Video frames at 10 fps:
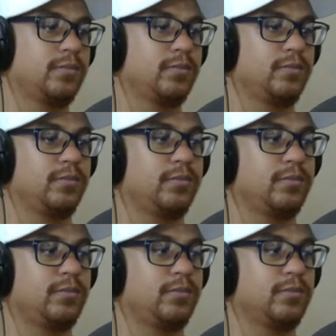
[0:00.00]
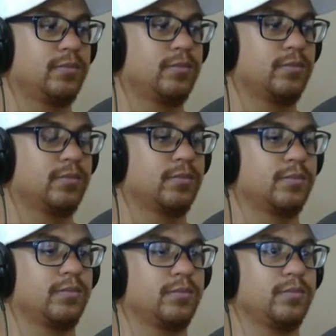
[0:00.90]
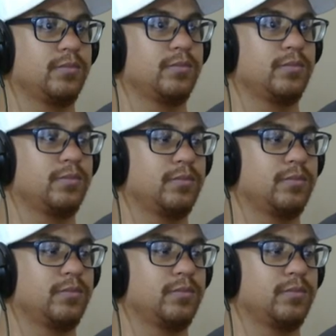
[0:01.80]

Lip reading: (silence)